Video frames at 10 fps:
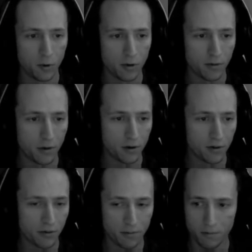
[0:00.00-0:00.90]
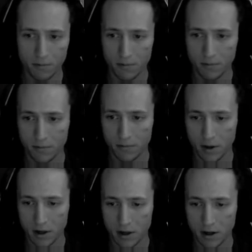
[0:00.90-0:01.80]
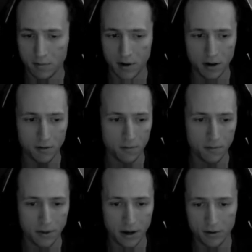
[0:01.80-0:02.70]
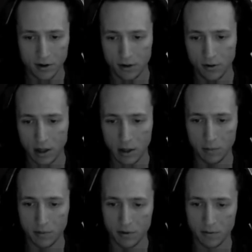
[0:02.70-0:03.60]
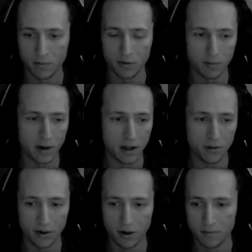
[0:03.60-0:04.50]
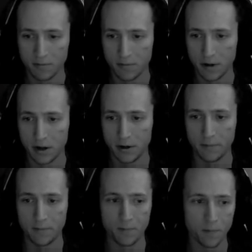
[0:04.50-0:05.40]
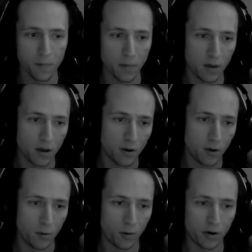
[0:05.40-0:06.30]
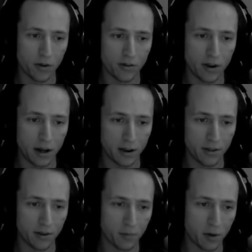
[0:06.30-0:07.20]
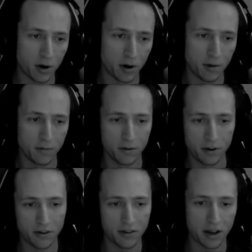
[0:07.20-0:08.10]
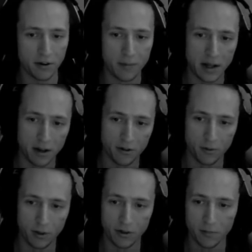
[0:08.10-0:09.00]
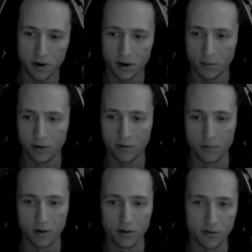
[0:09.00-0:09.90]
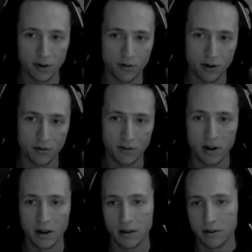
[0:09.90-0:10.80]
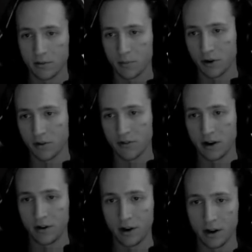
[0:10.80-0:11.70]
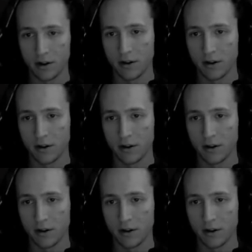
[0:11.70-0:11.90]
of thirds in mind, that I tried to keep some balance here, where you can see like this part is kind of balanced with this part with some point of interest. This part is very